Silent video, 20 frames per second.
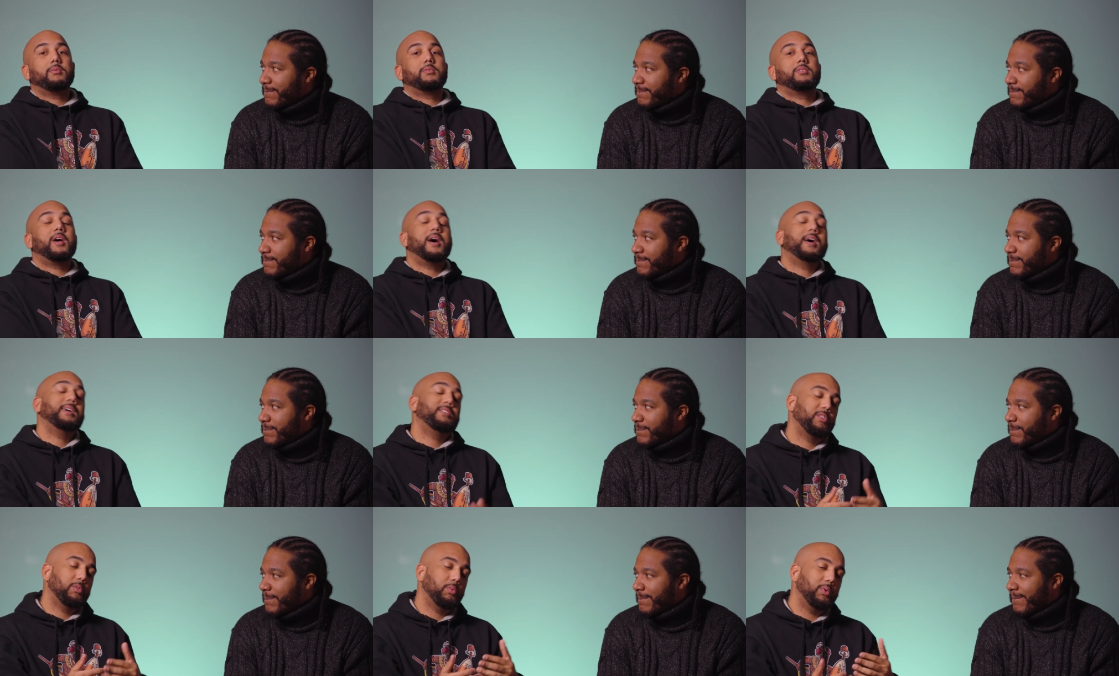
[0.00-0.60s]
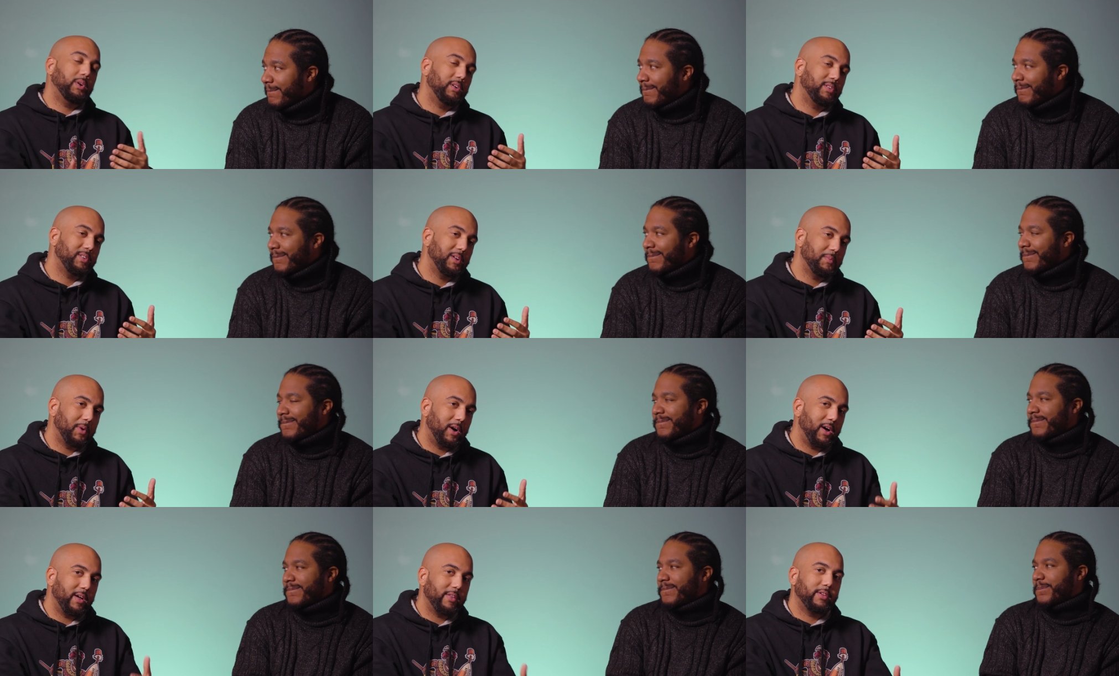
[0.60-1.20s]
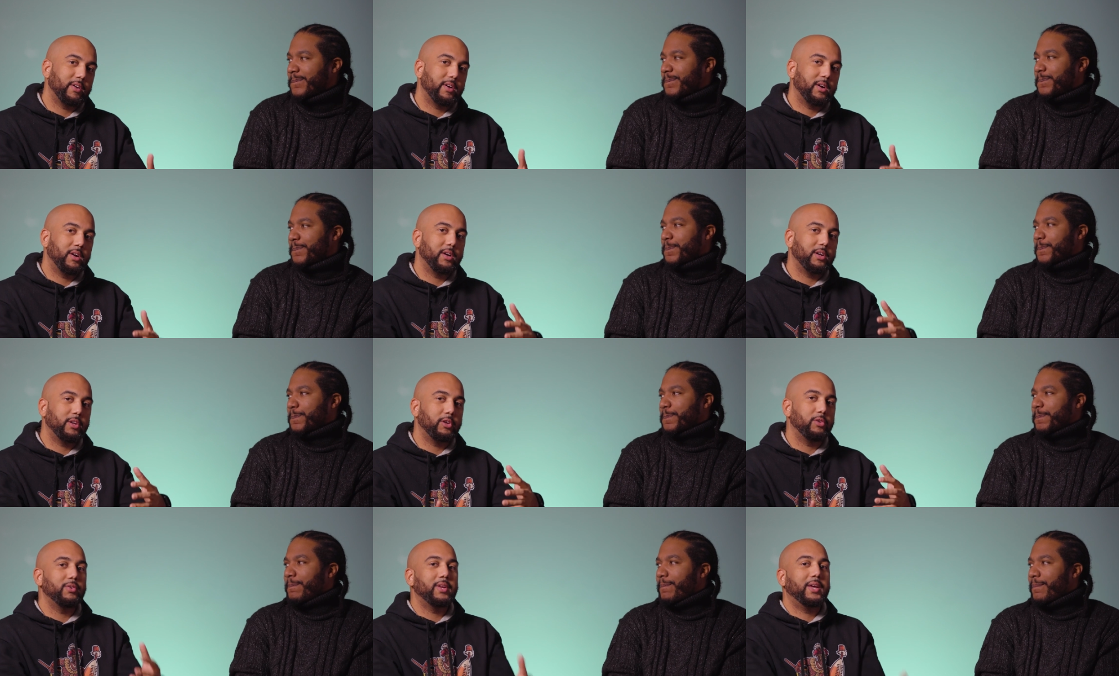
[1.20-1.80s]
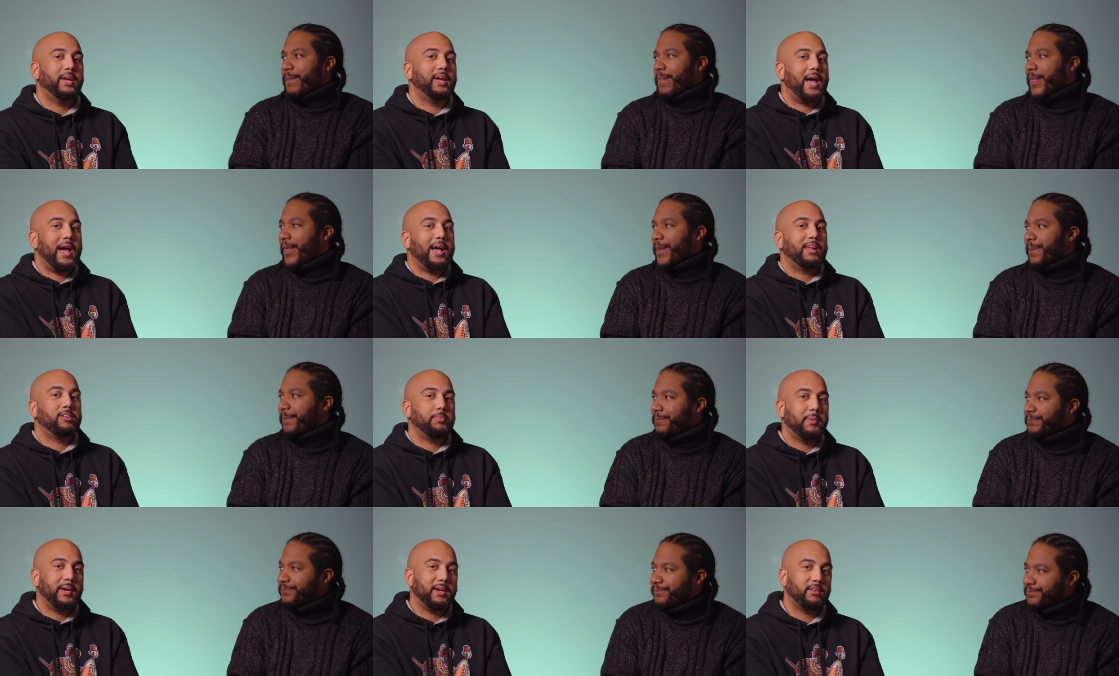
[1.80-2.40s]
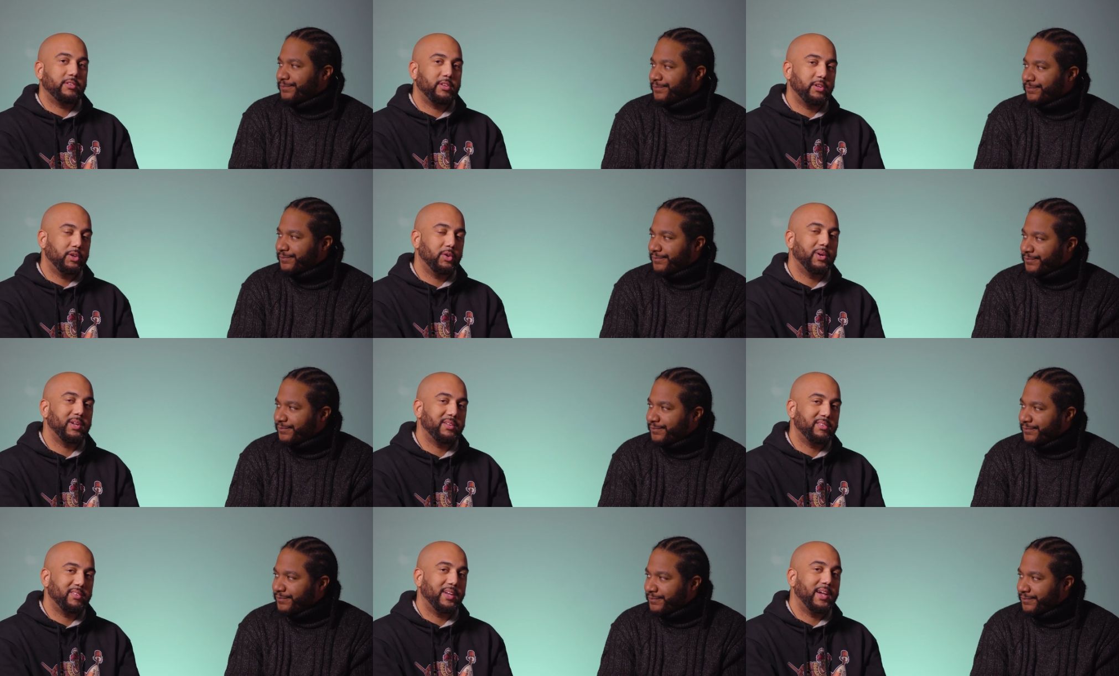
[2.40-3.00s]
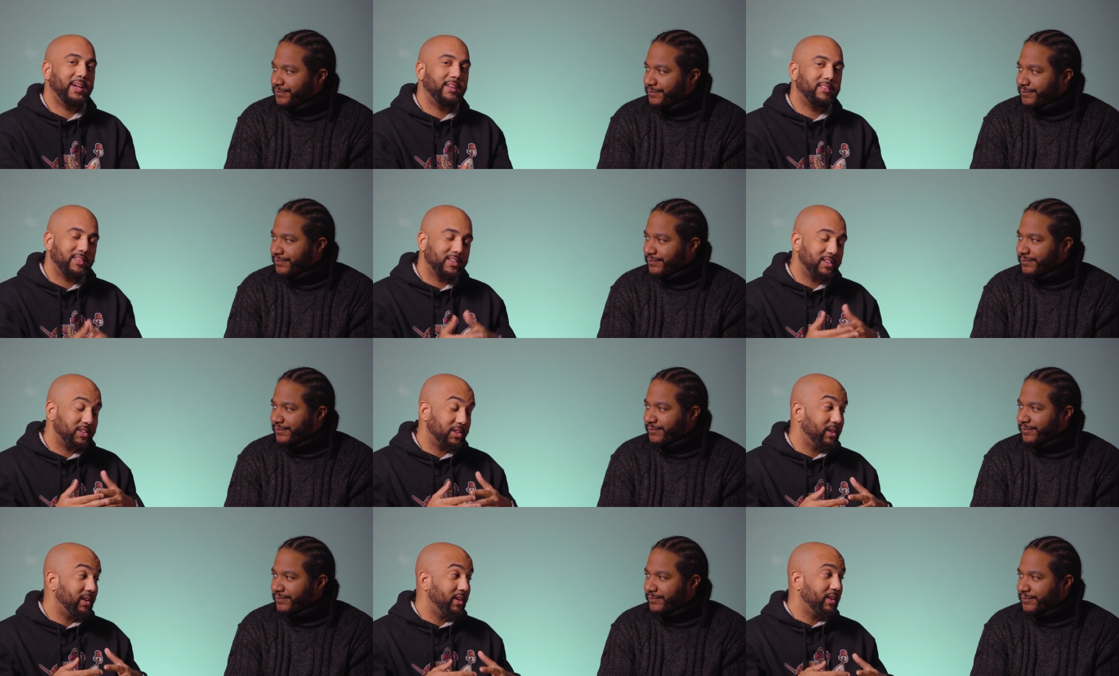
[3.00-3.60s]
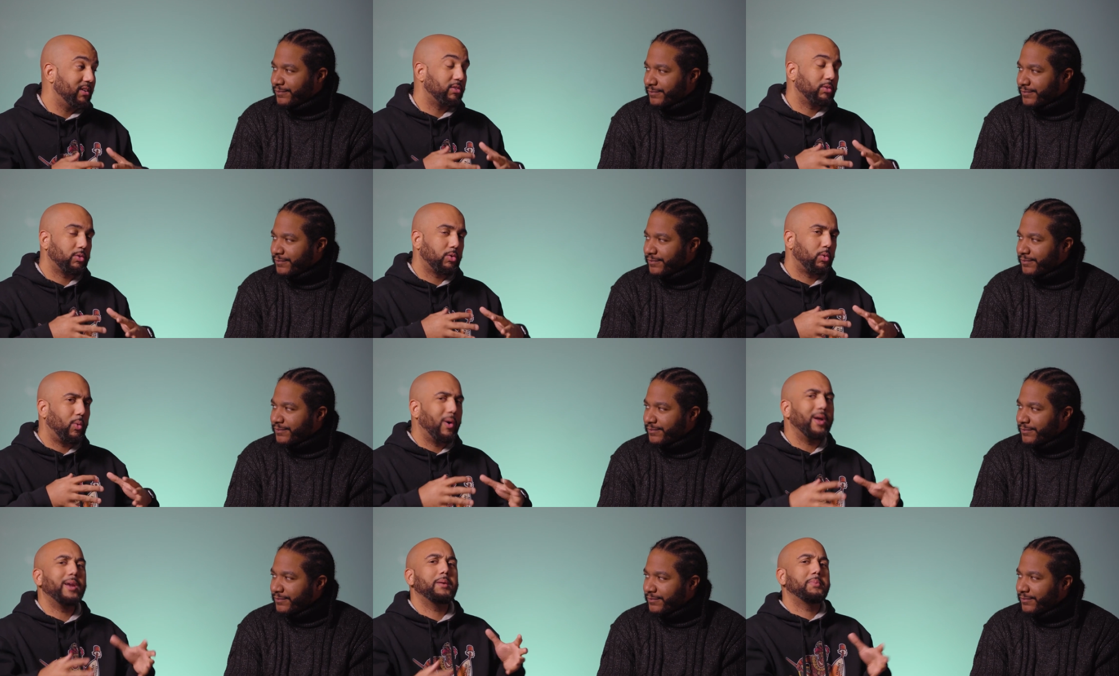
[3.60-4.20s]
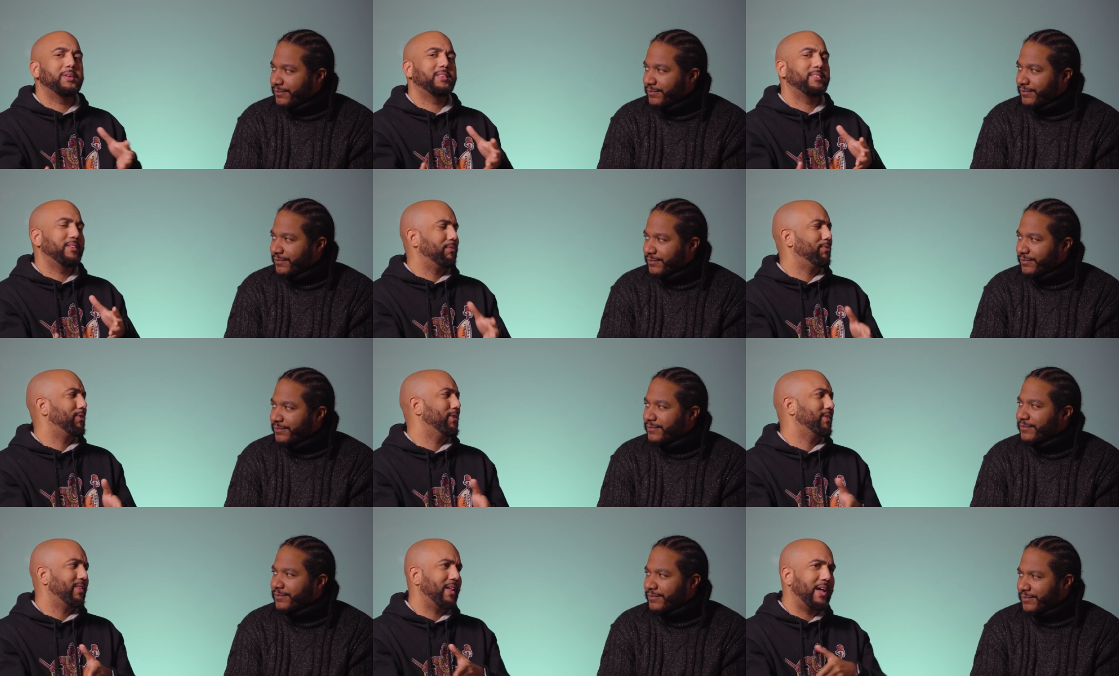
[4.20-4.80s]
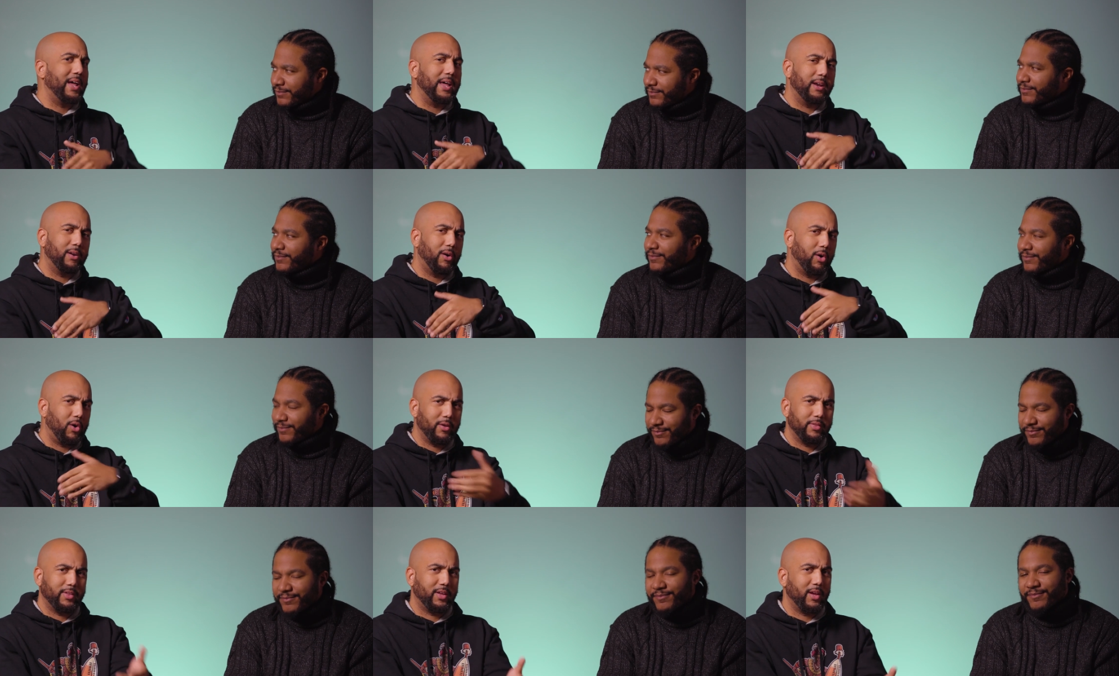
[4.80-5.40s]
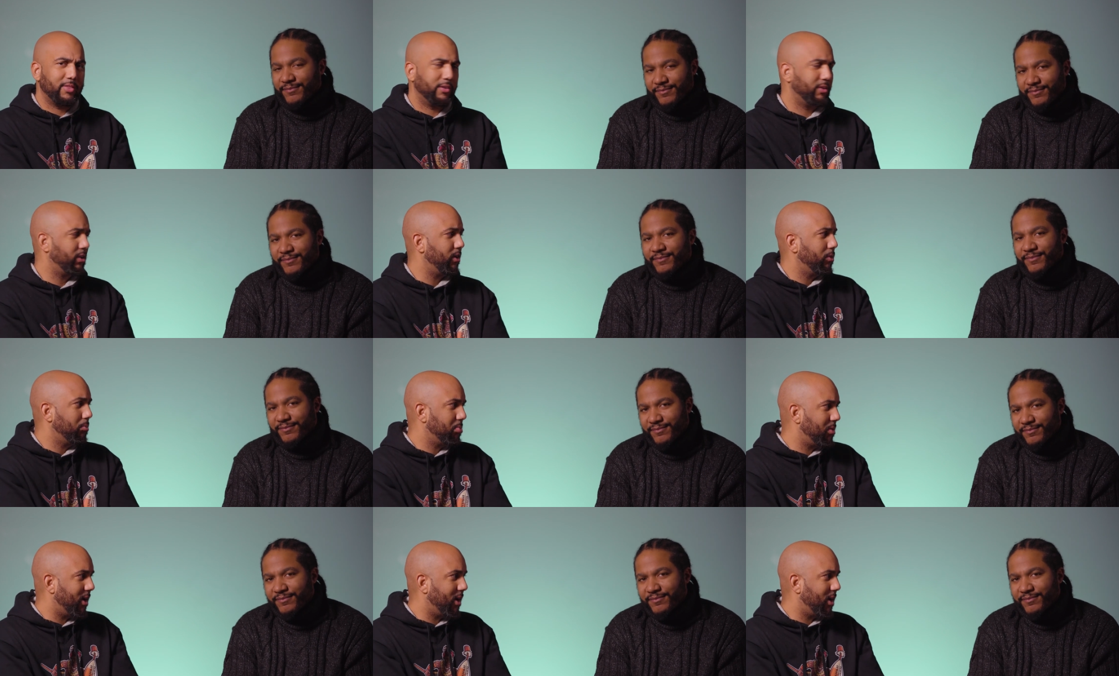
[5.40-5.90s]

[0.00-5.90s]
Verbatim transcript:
Speaker 1: Ty, so what are some other unique aspects to USDA, since it is quite a bit different than all the other loan